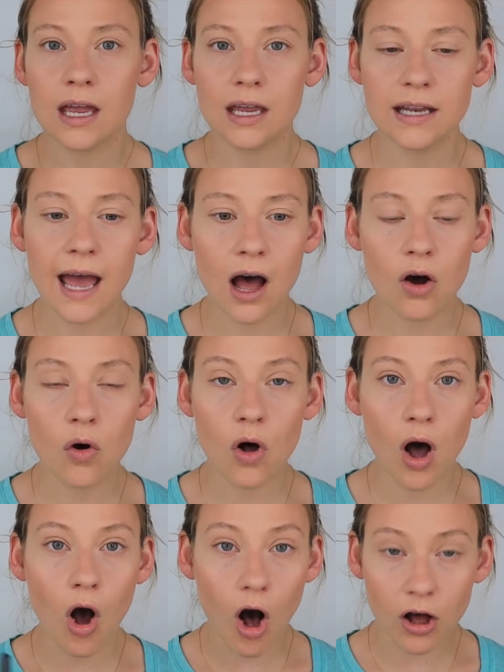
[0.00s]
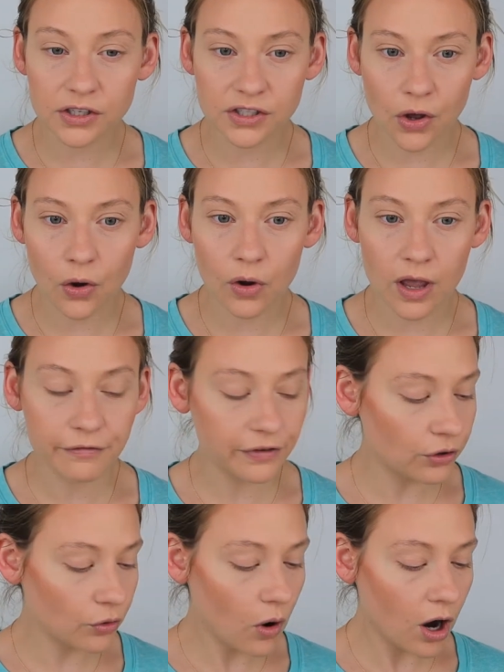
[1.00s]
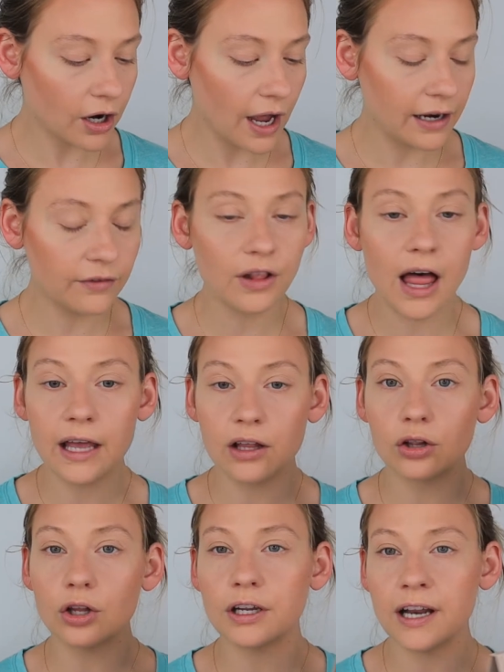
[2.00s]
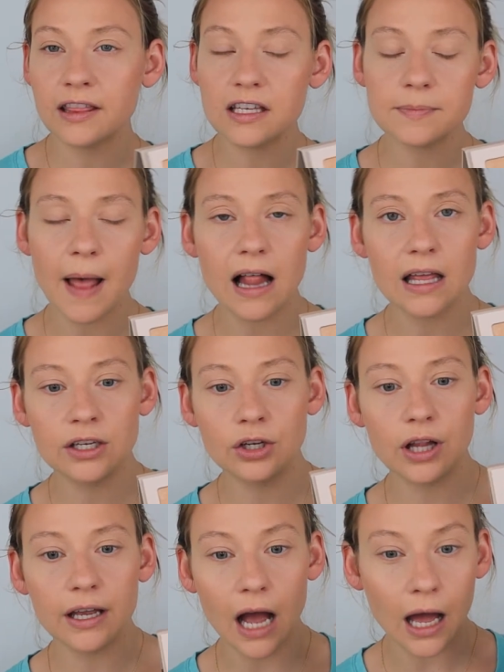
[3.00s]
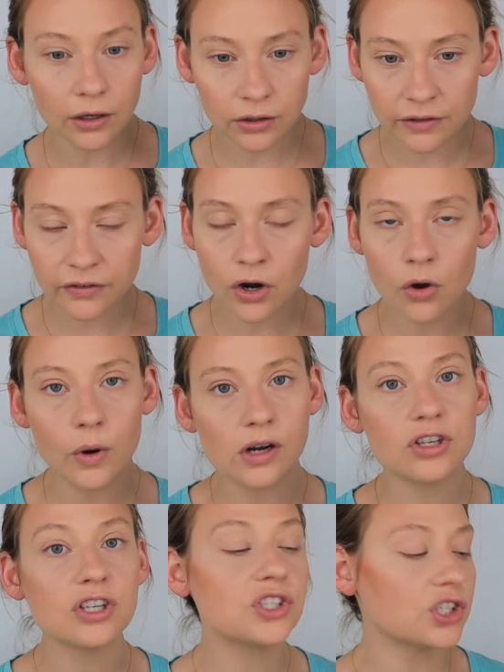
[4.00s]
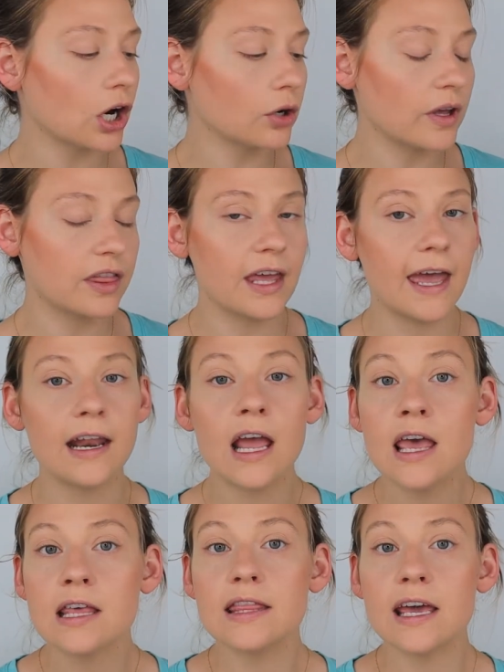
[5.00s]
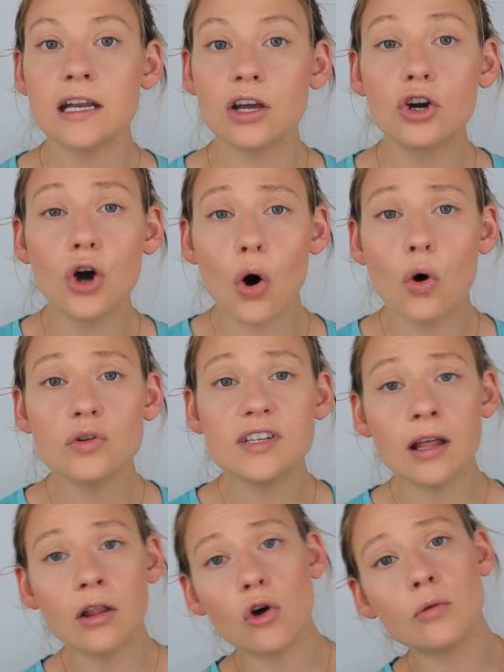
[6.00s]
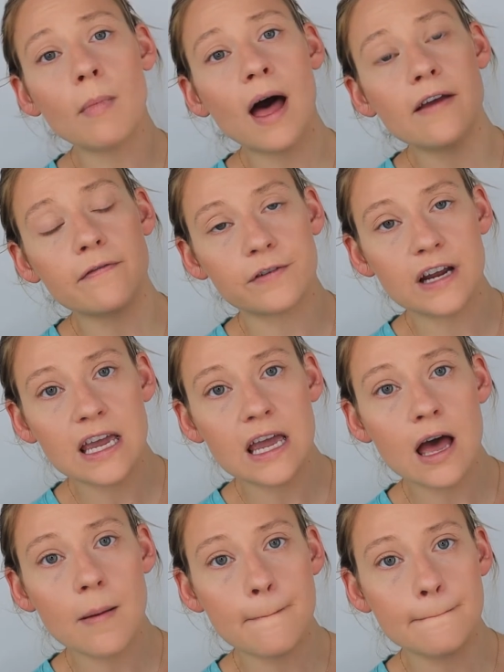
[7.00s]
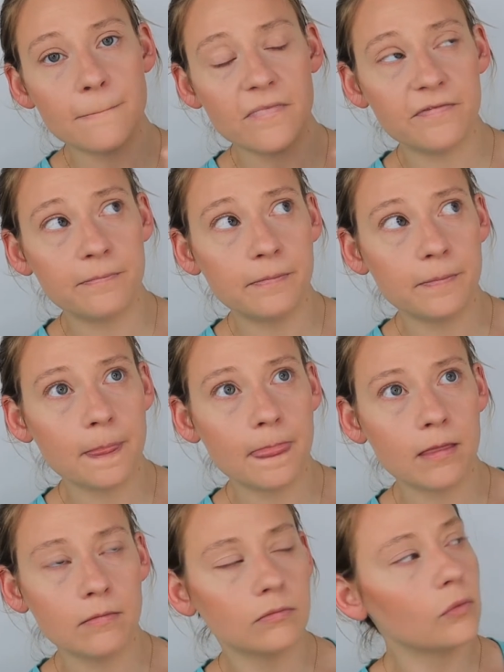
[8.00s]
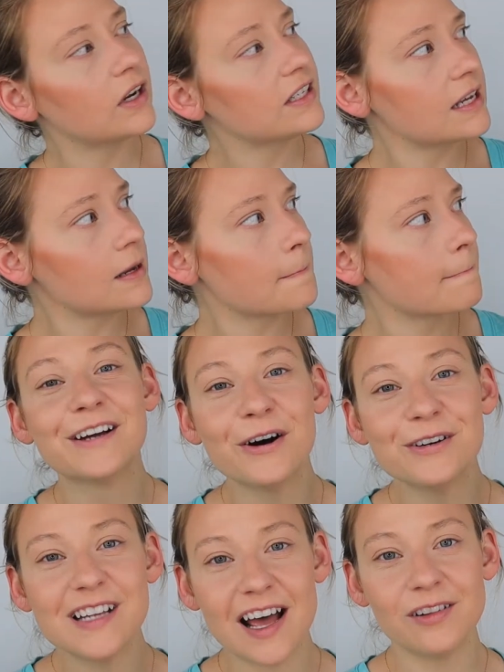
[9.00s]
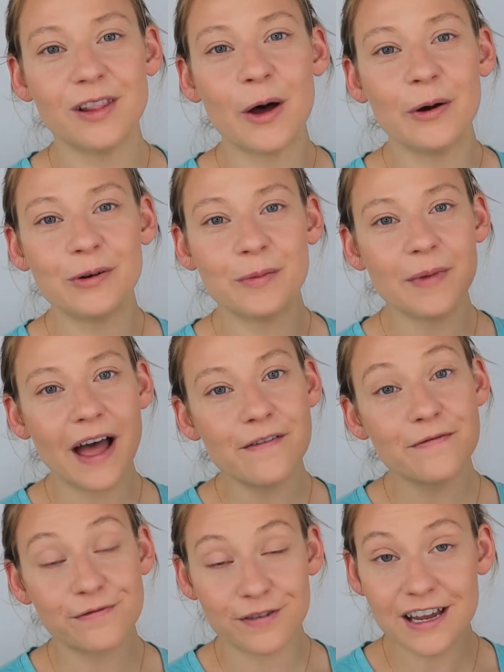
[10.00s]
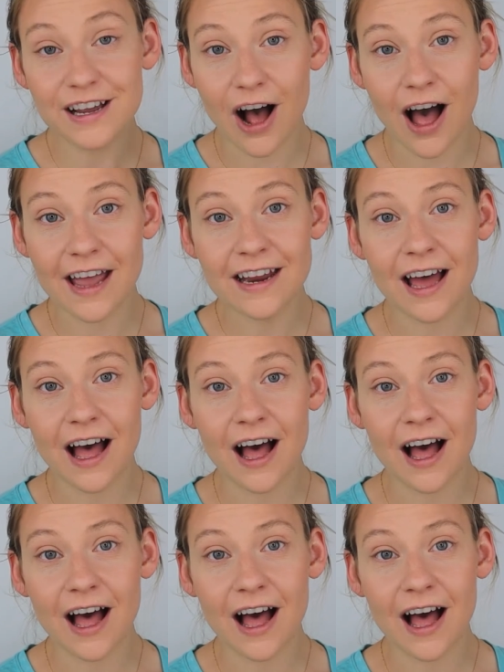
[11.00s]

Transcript: Now, also, if you are kind of like looking at this palette and you're like, I don't even know where to start with it, then go download my free, Go download my free guide.